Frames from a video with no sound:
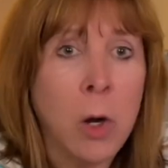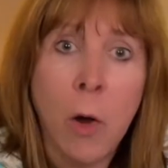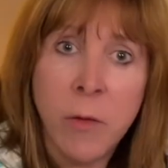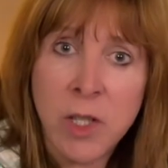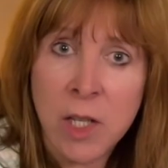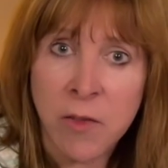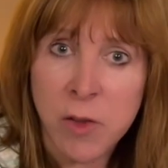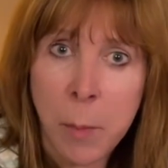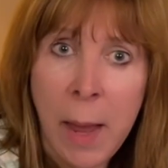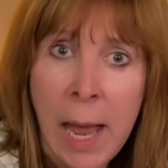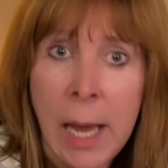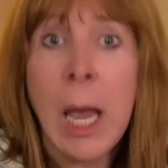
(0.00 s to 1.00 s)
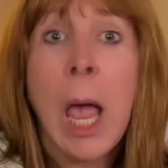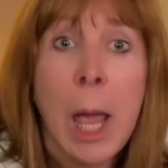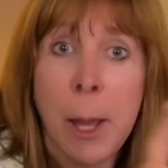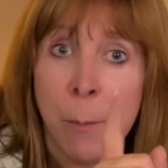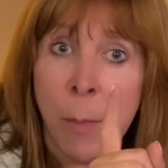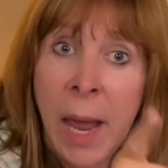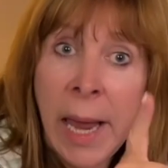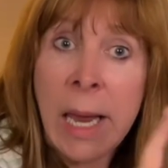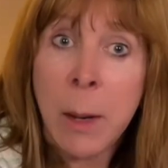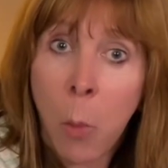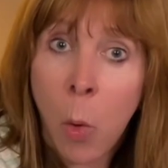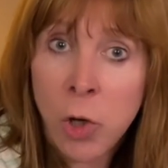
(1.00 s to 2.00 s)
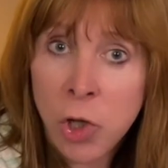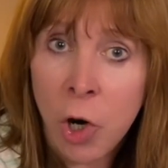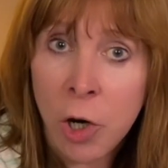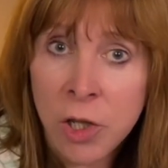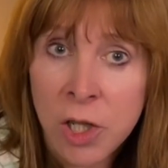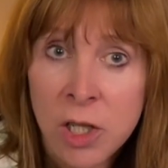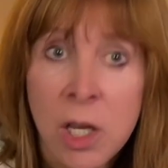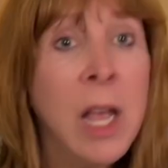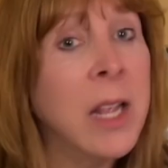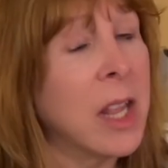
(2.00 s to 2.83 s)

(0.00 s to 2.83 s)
overstuffed bag and paying more charges